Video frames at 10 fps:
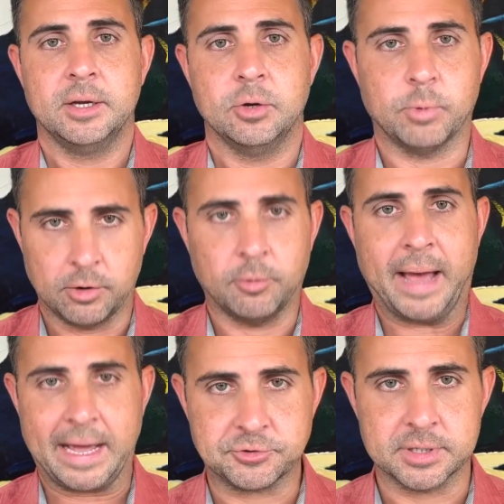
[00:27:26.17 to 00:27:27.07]
rental
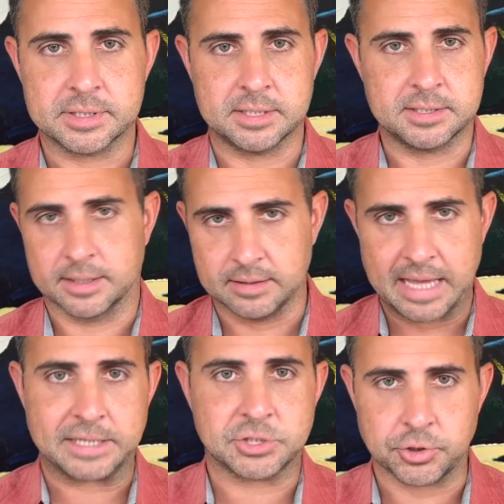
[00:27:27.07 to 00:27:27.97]
mattress that's going to
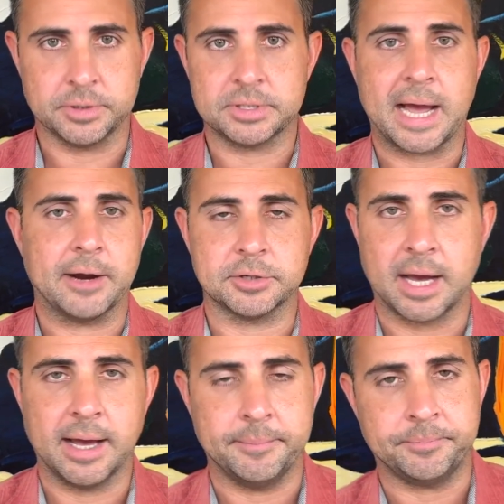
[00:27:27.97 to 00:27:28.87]
last your entire
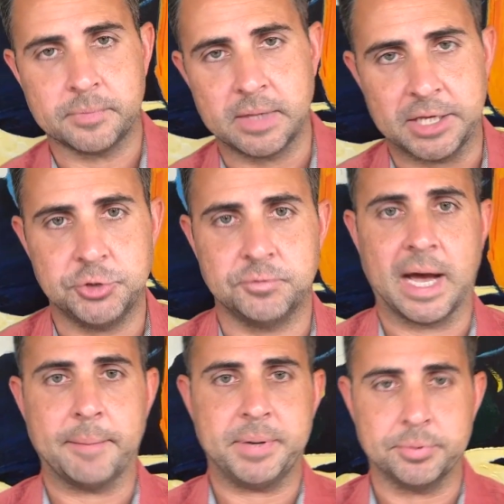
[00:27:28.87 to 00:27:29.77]
time that you've
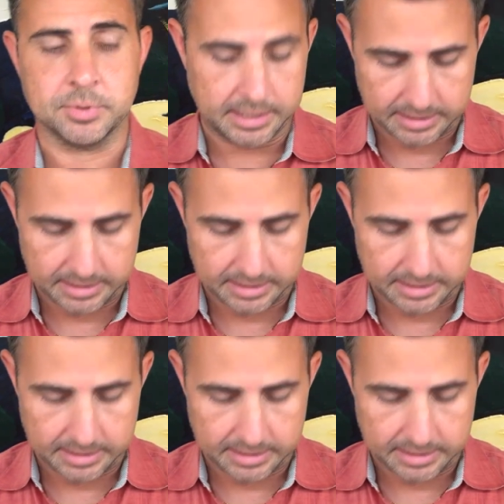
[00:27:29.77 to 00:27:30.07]
got people on.